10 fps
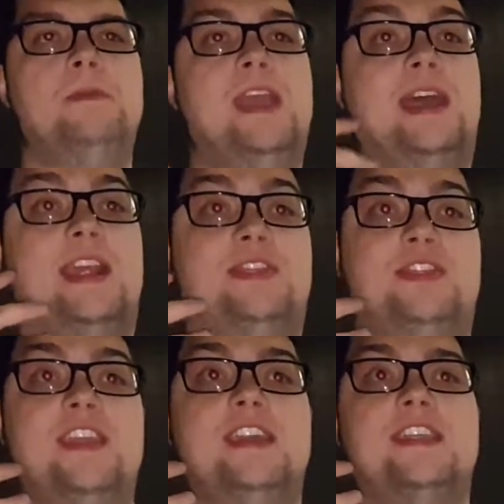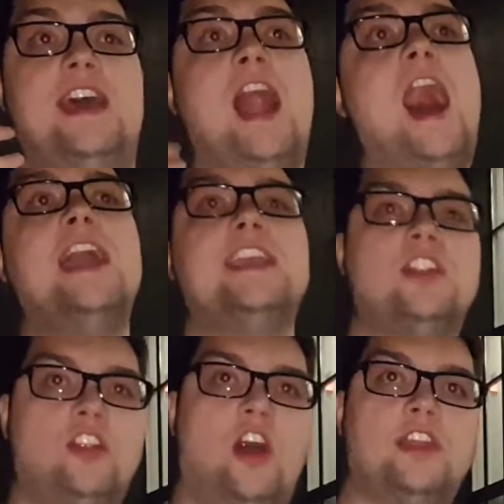And I think that I get a
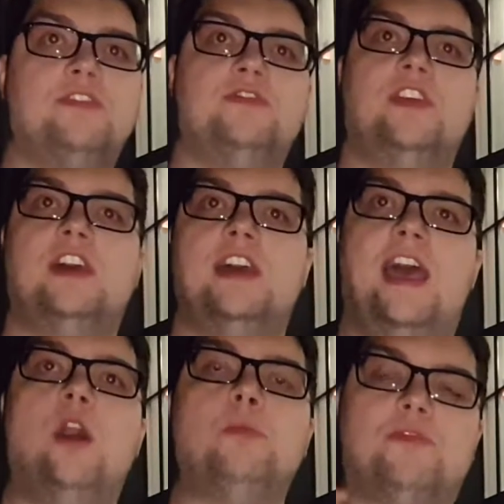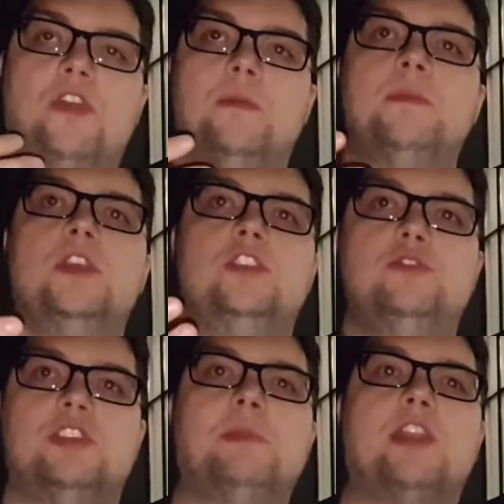lot of help from
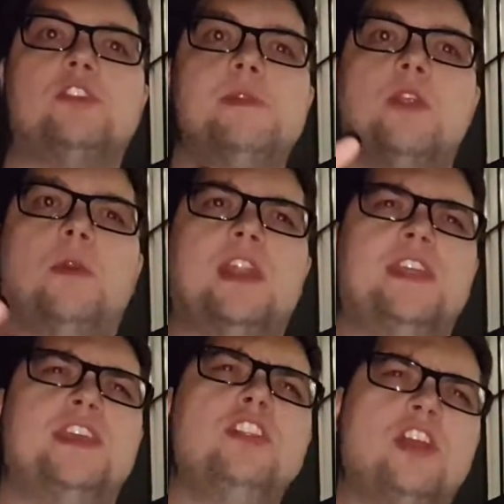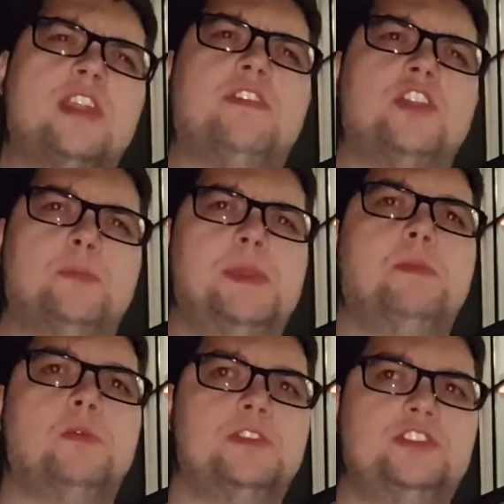using medical marijuana. I think a lot of other
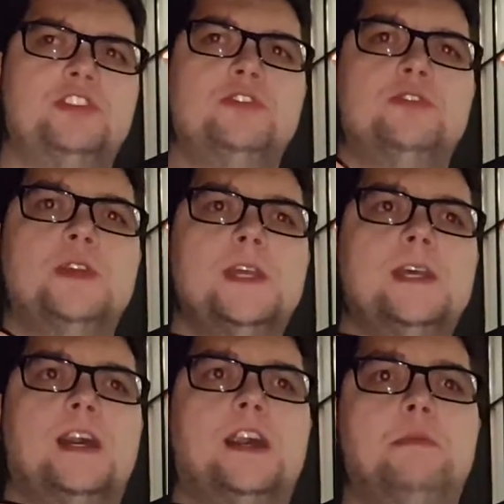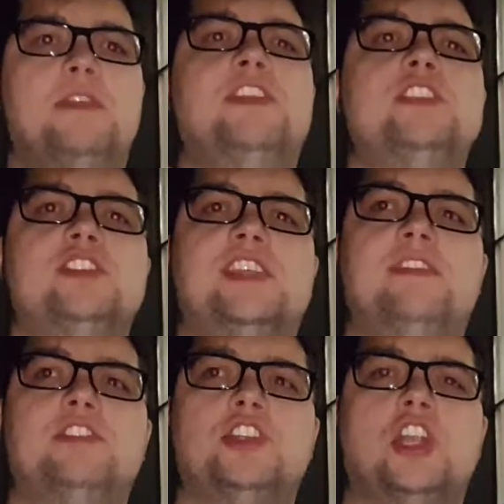people would too, if they just gave
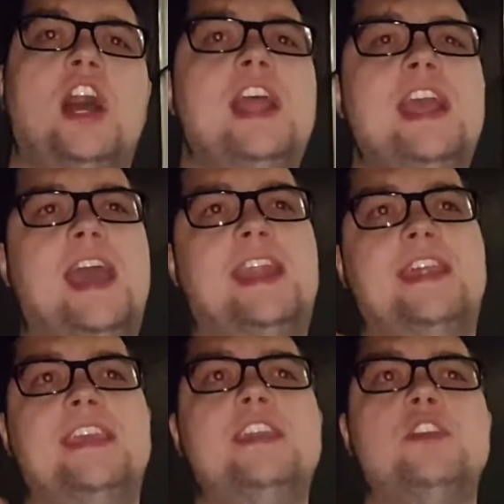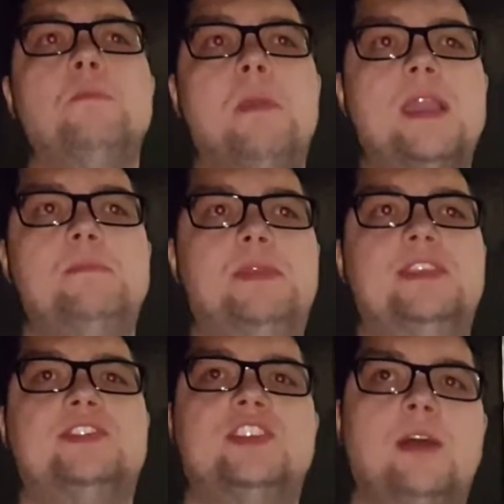it a shot. And I think there might be
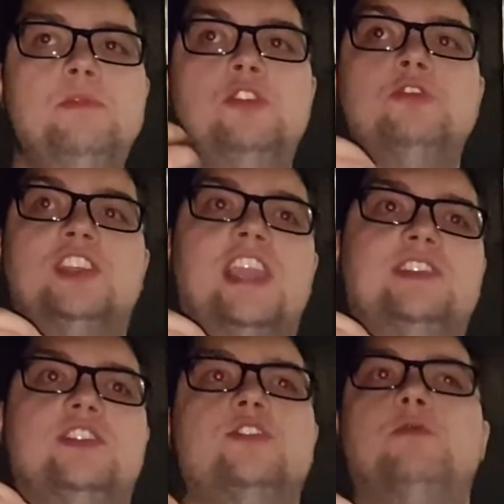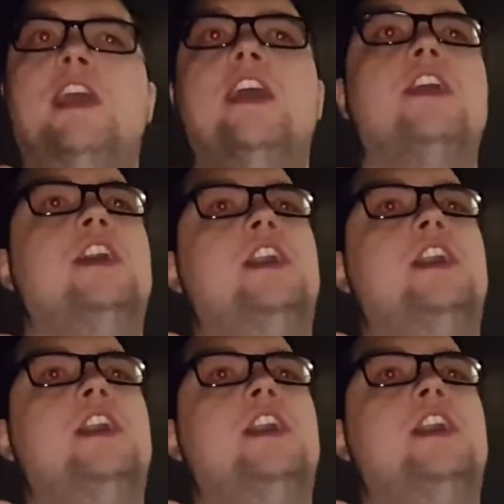some use cases where